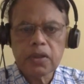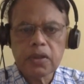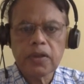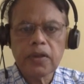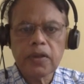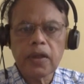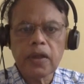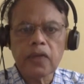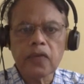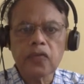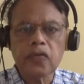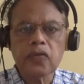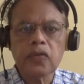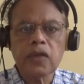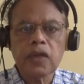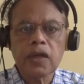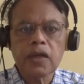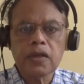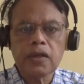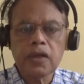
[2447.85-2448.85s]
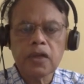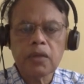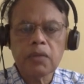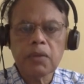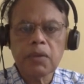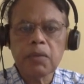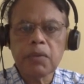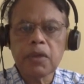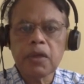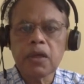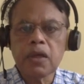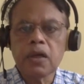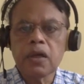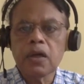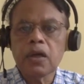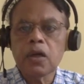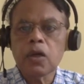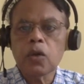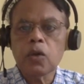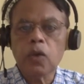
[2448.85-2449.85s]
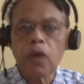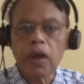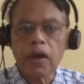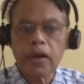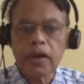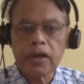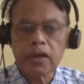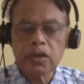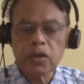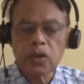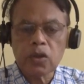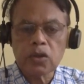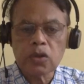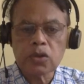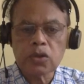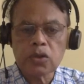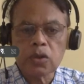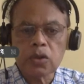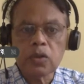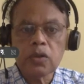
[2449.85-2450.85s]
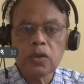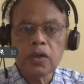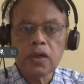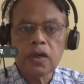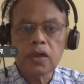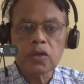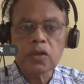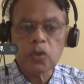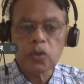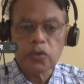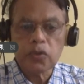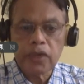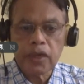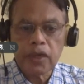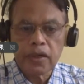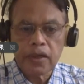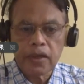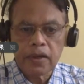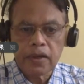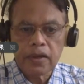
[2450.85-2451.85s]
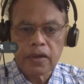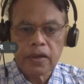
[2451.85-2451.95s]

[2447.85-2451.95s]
yes, there may be coarctation also associated,